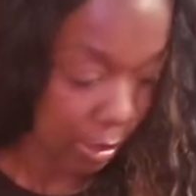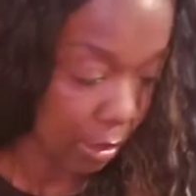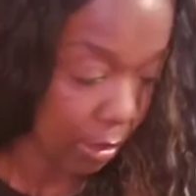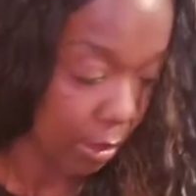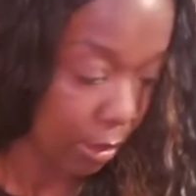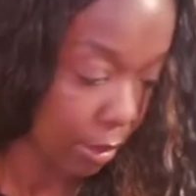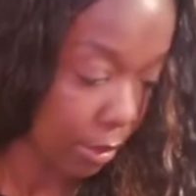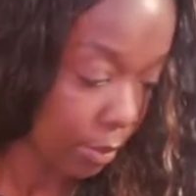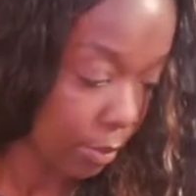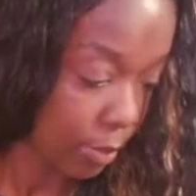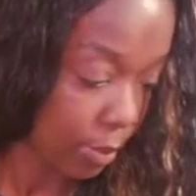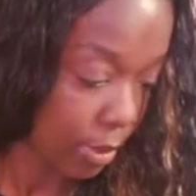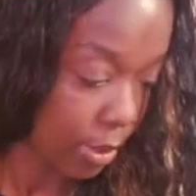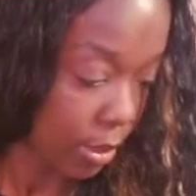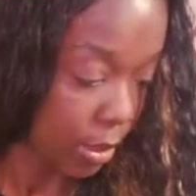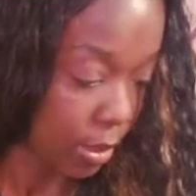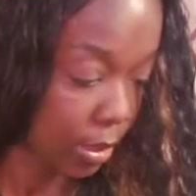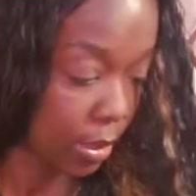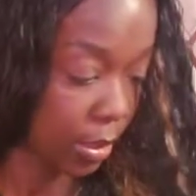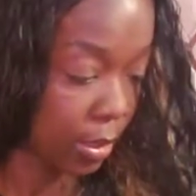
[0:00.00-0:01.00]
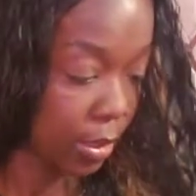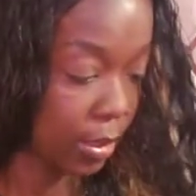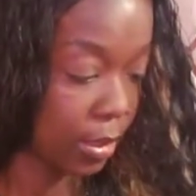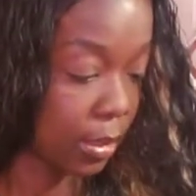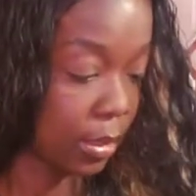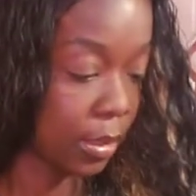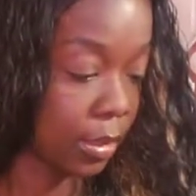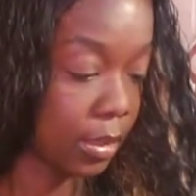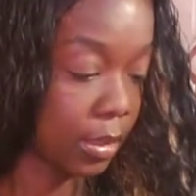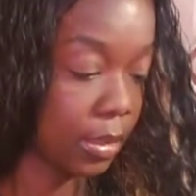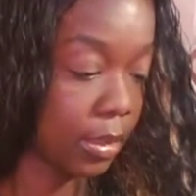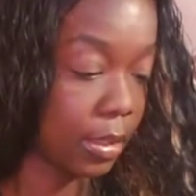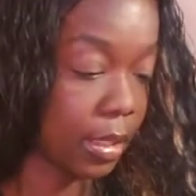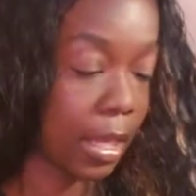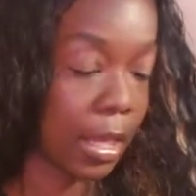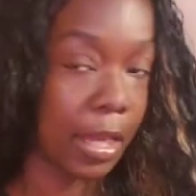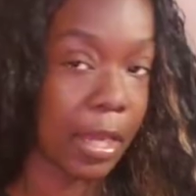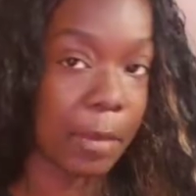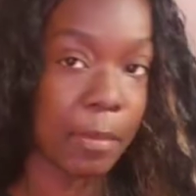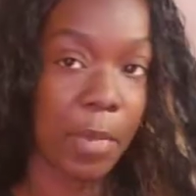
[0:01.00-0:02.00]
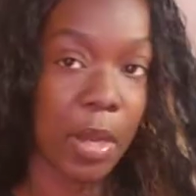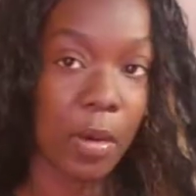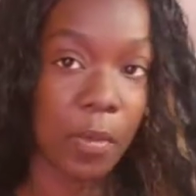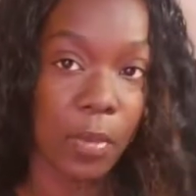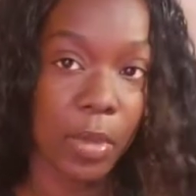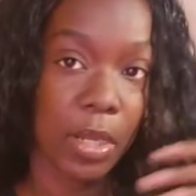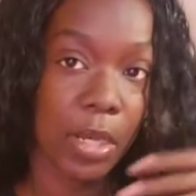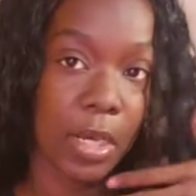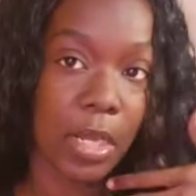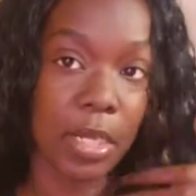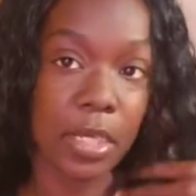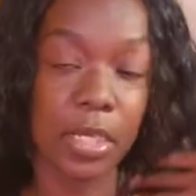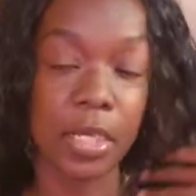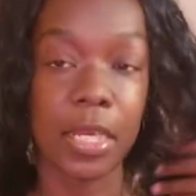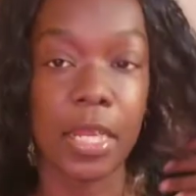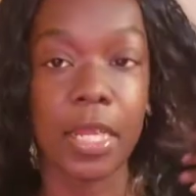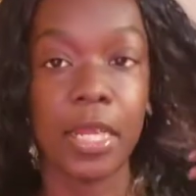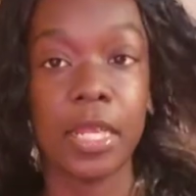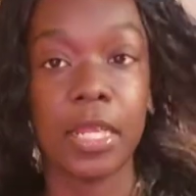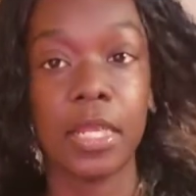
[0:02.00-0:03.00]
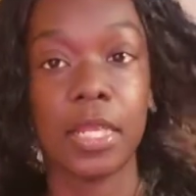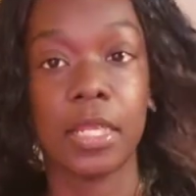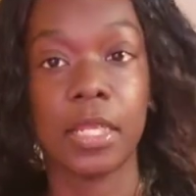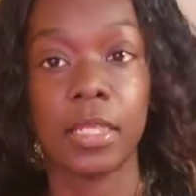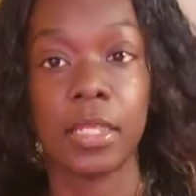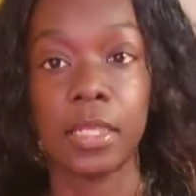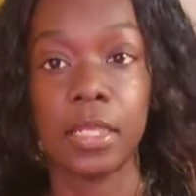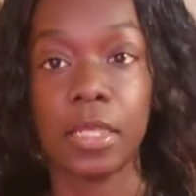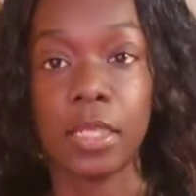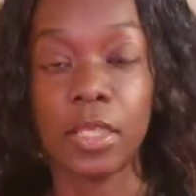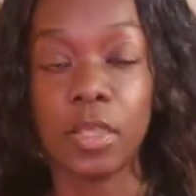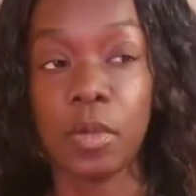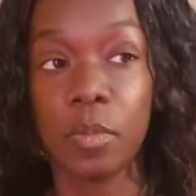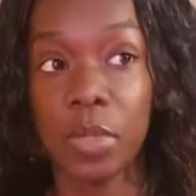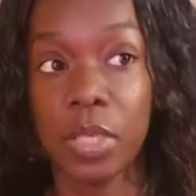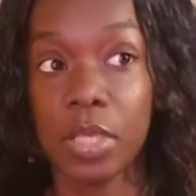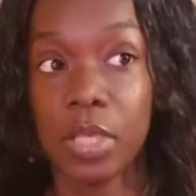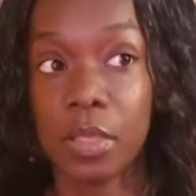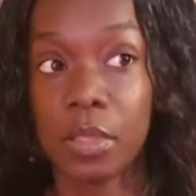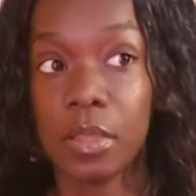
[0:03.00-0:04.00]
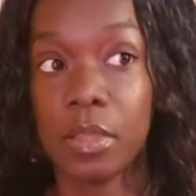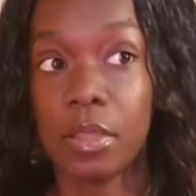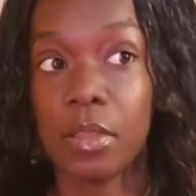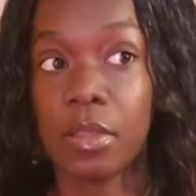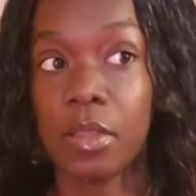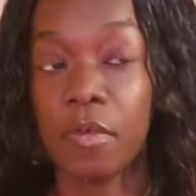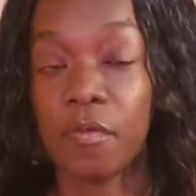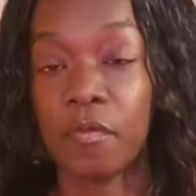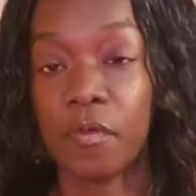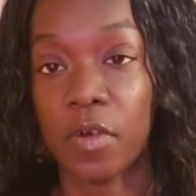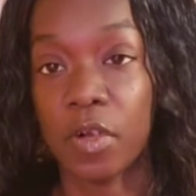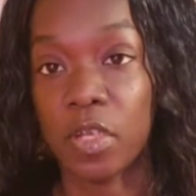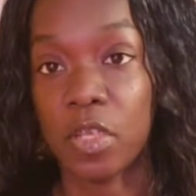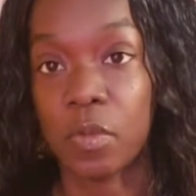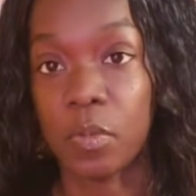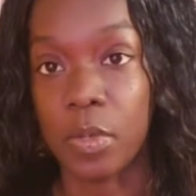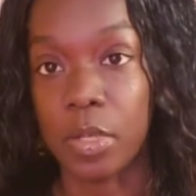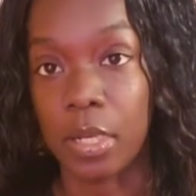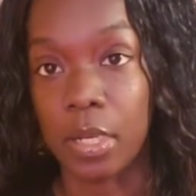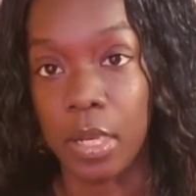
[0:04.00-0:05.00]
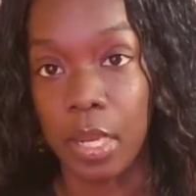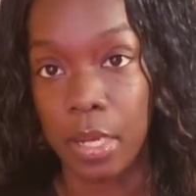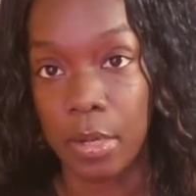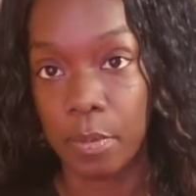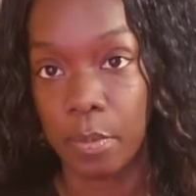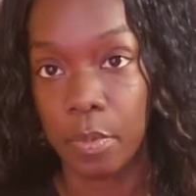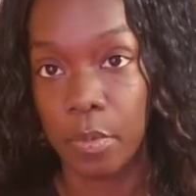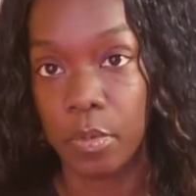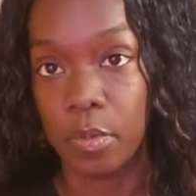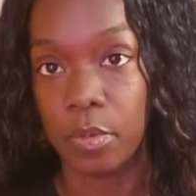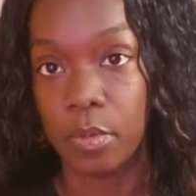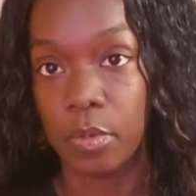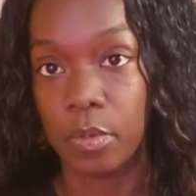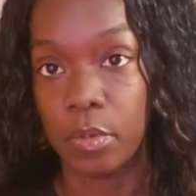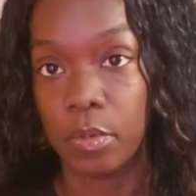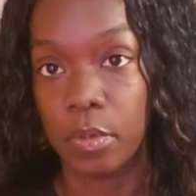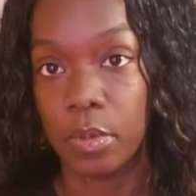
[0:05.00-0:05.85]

clips, and my relaunch date is going to be the first week in April.